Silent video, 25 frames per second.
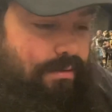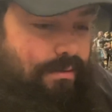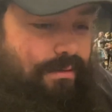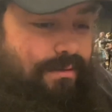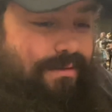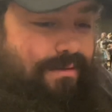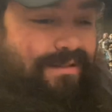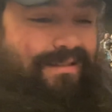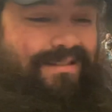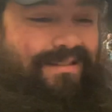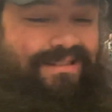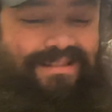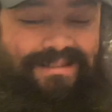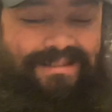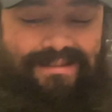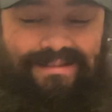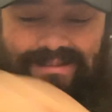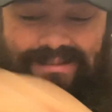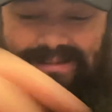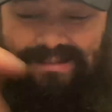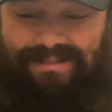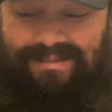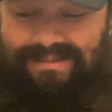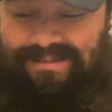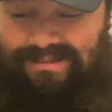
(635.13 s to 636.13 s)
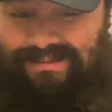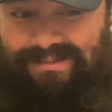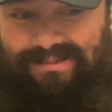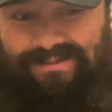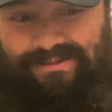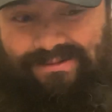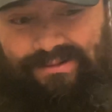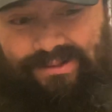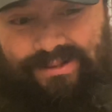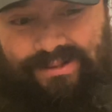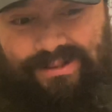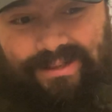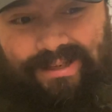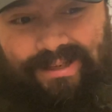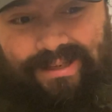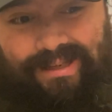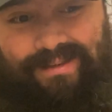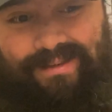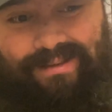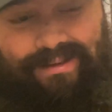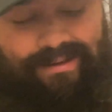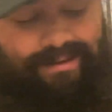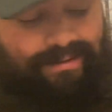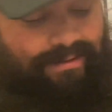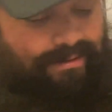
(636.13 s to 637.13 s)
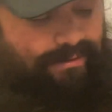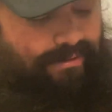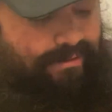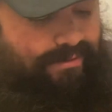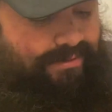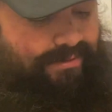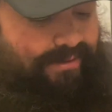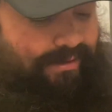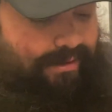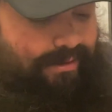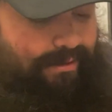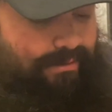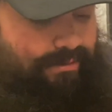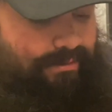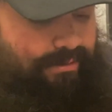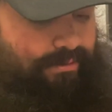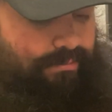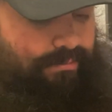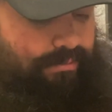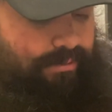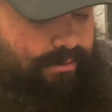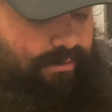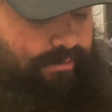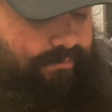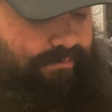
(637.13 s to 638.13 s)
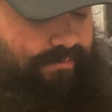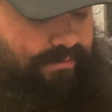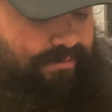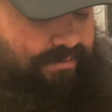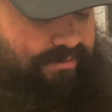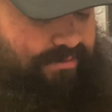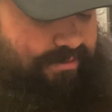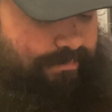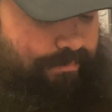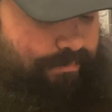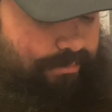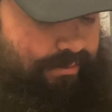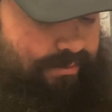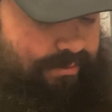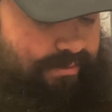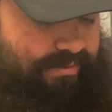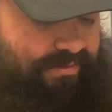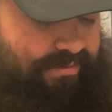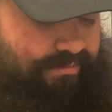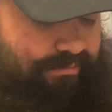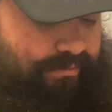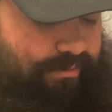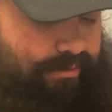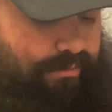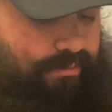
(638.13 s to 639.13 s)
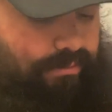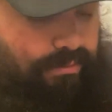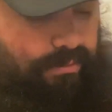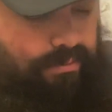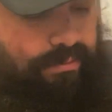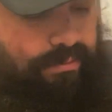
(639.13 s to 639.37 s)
I wish I had, like, an X-Acto knife to spread his finger a